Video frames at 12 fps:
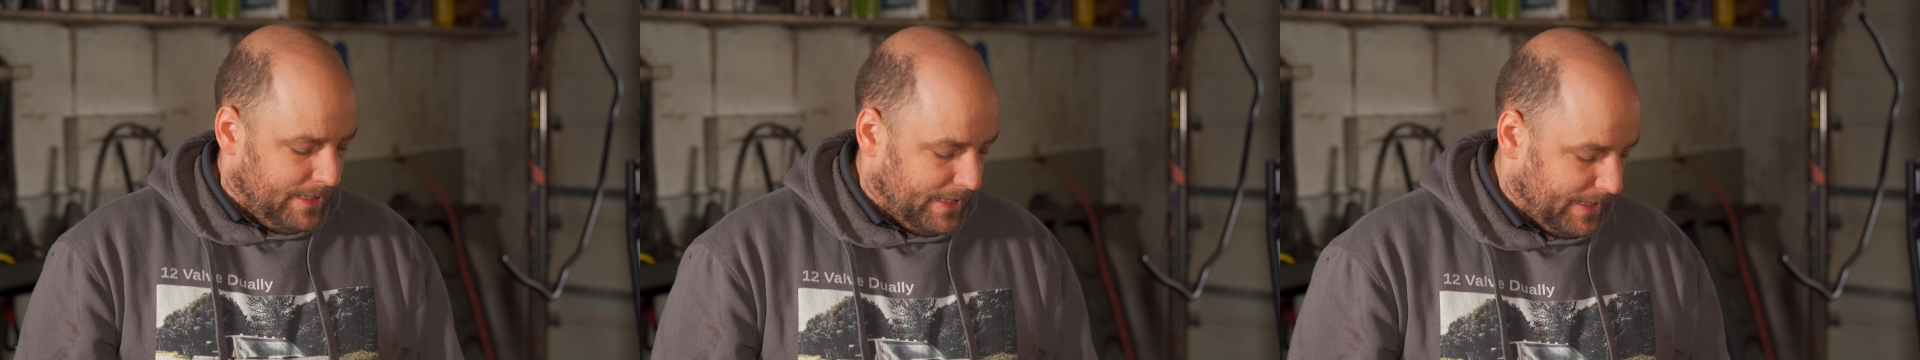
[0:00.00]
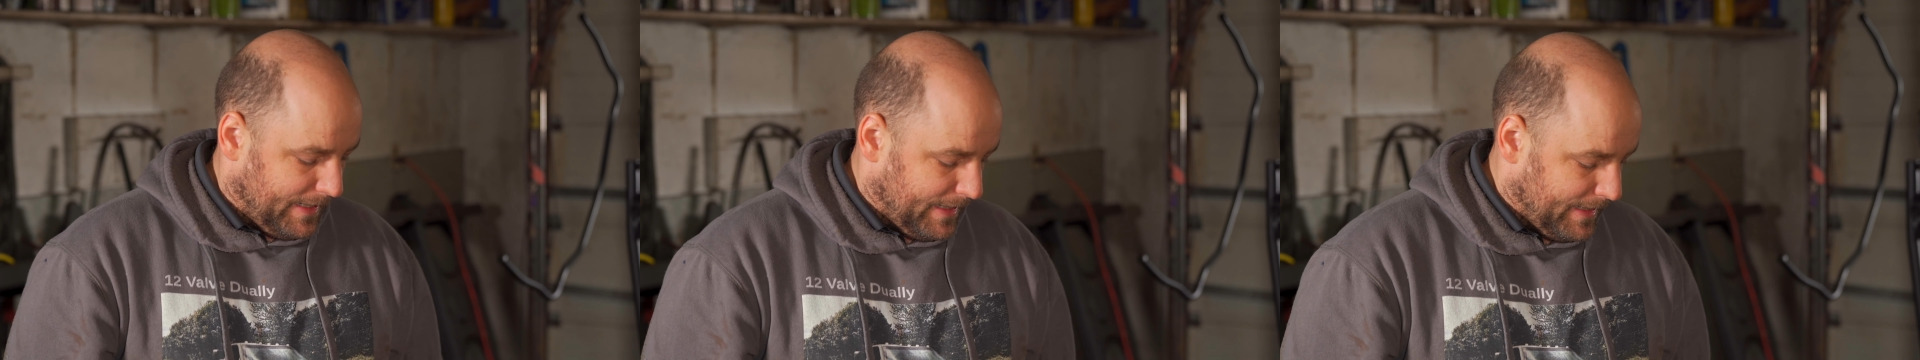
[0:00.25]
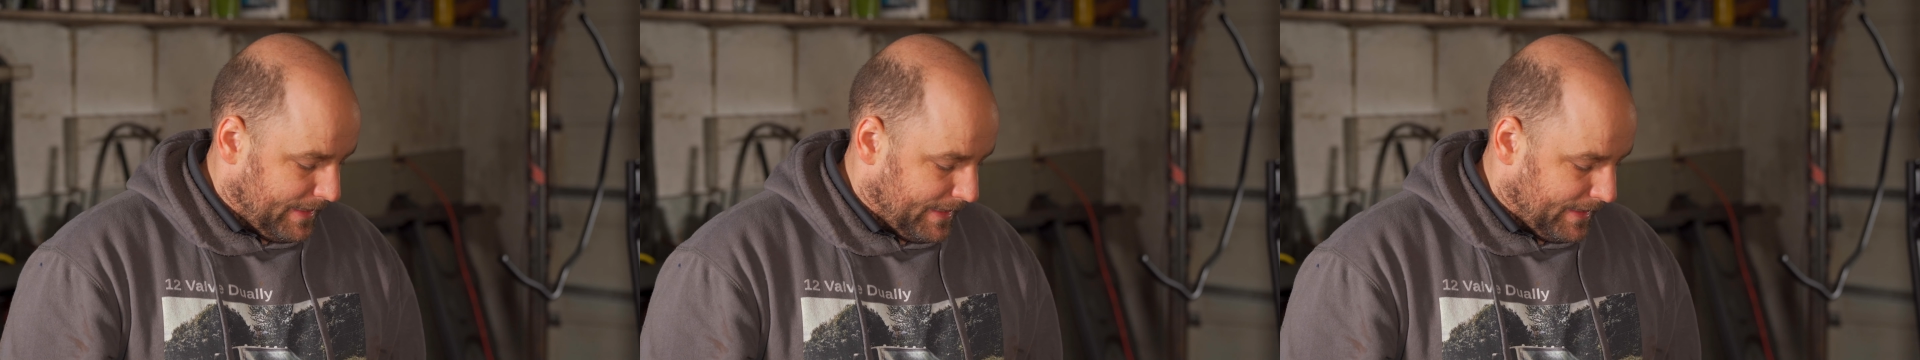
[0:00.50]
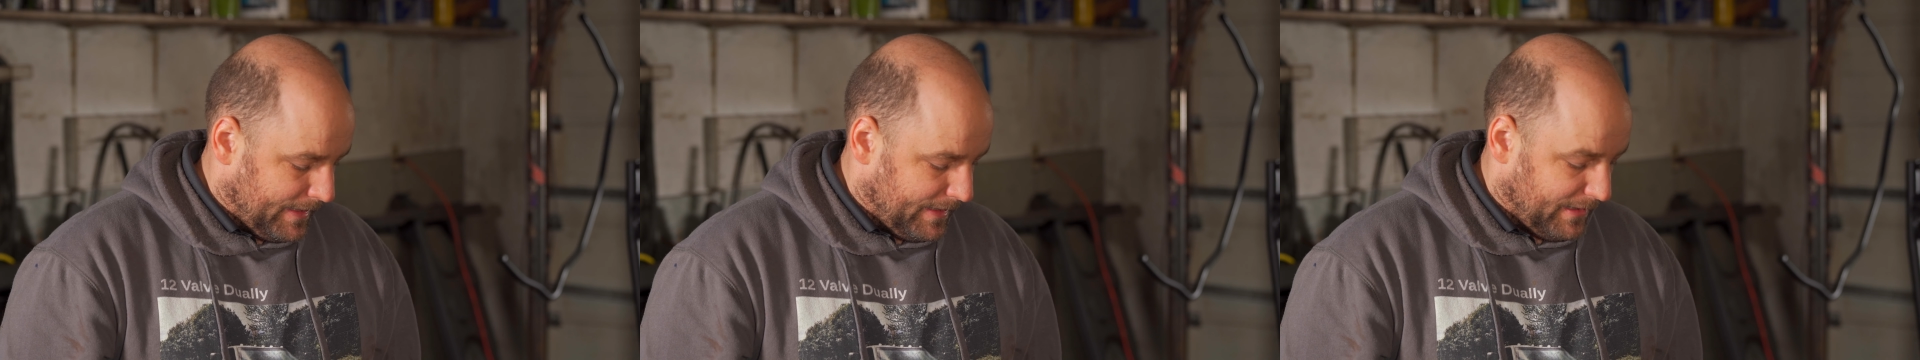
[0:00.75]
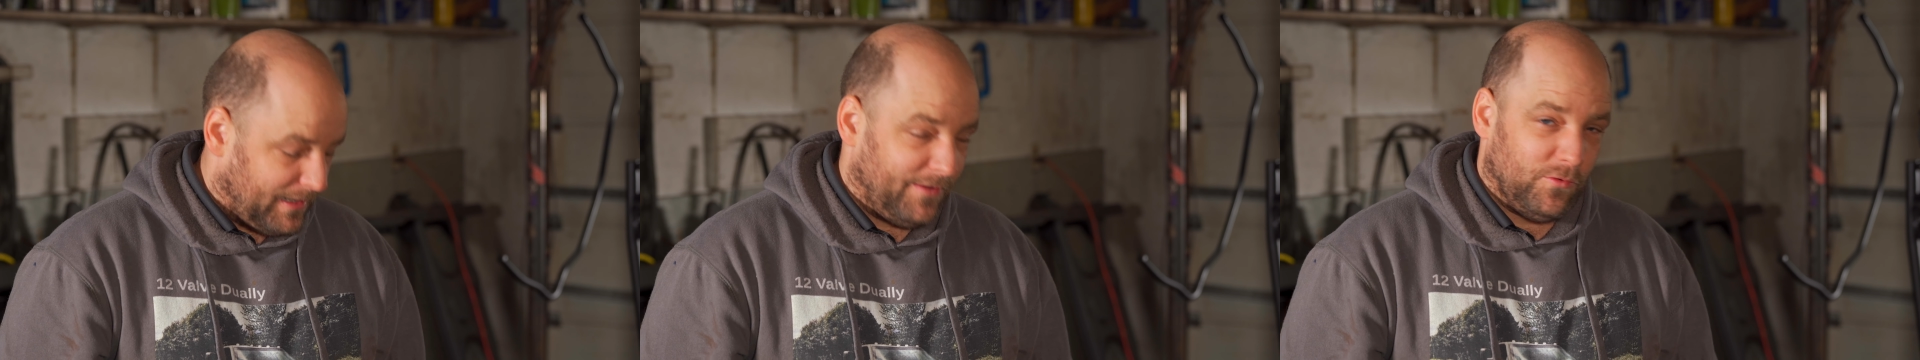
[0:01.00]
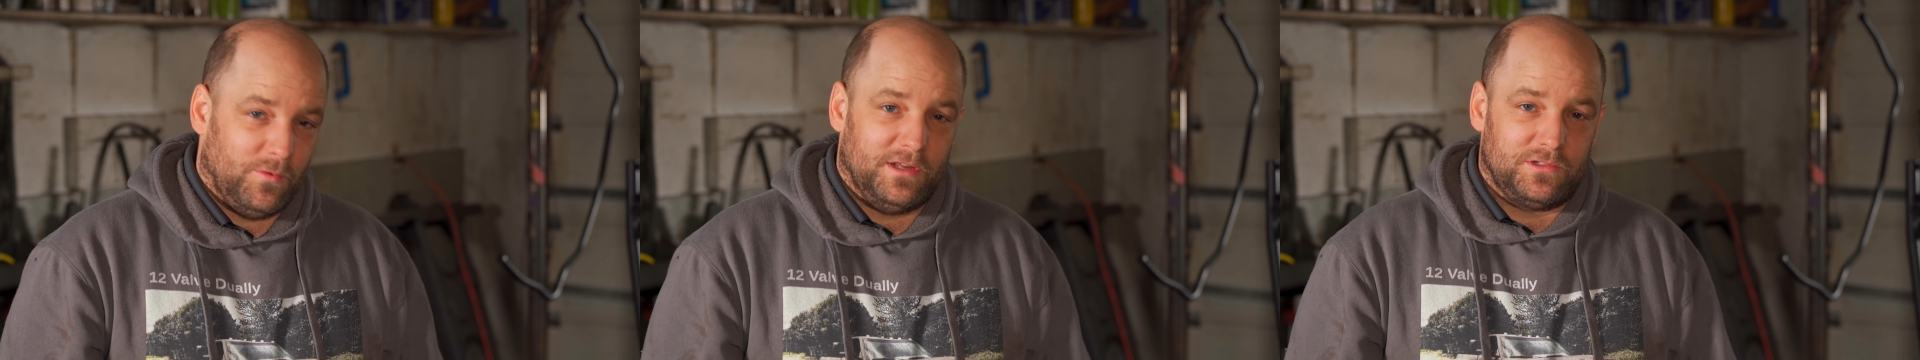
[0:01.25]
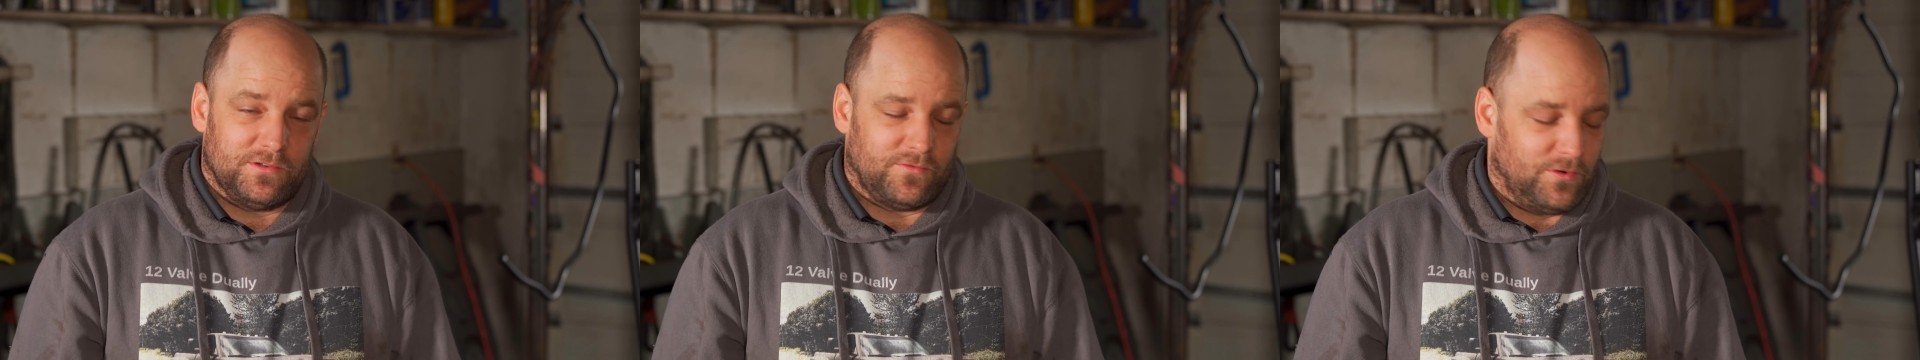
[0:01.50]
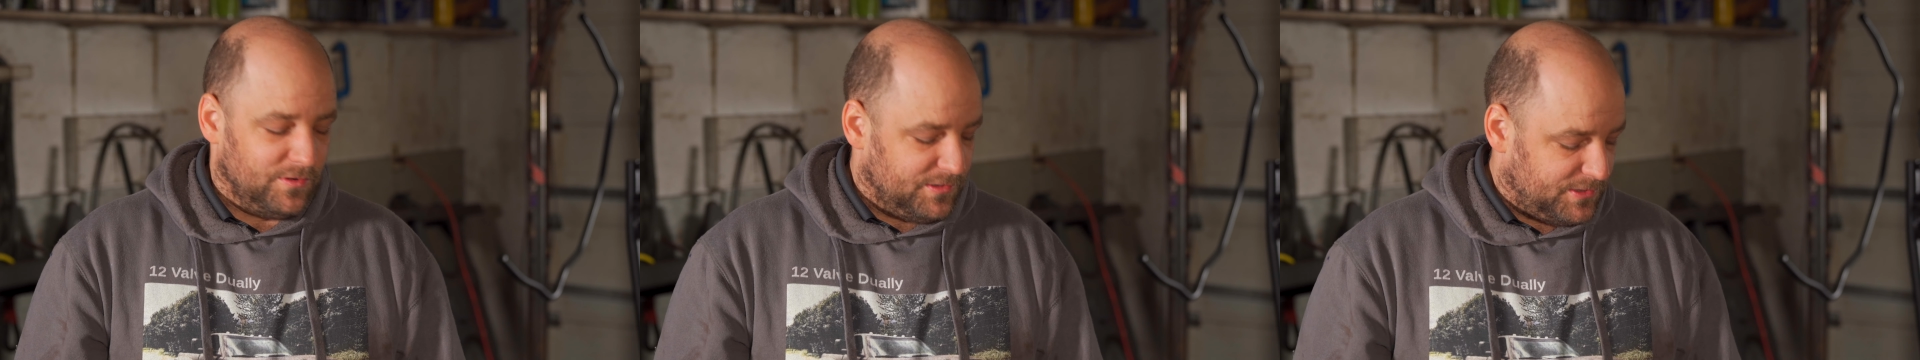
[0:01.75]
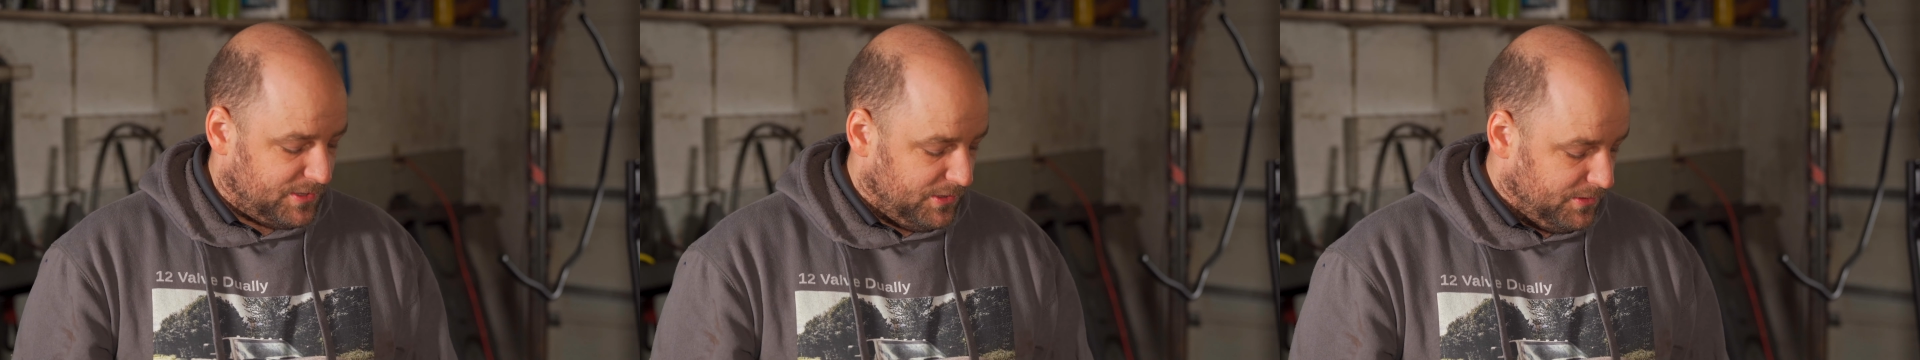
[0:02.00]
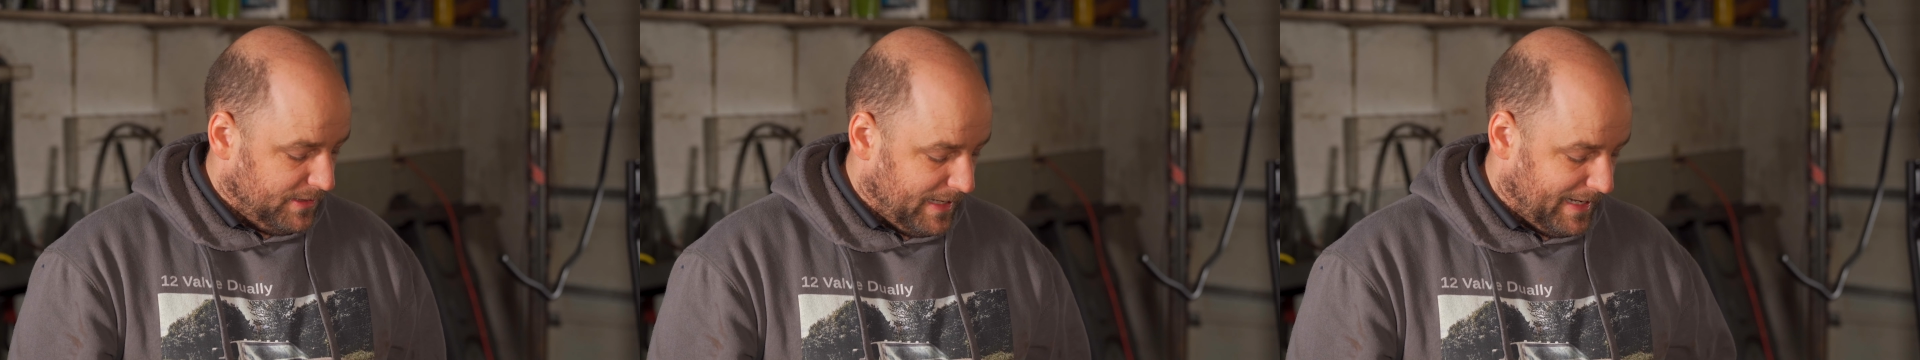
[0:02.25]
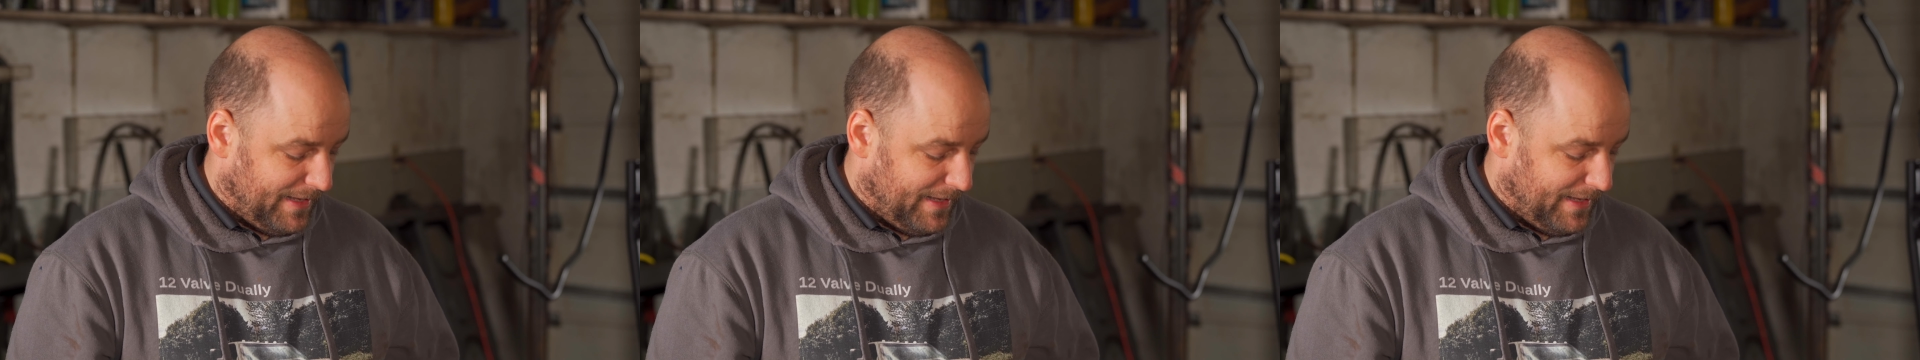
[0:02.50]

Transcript: And then it'll have a winch, of course, too.